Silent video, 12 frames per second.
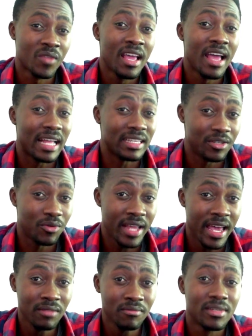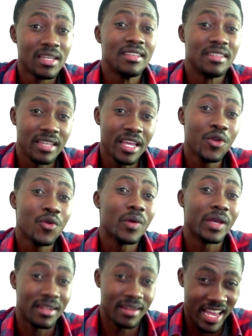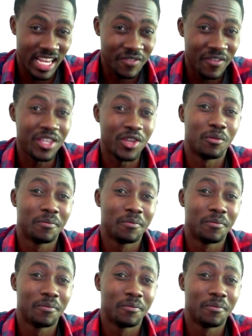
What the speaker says: Until then, see you in the next video.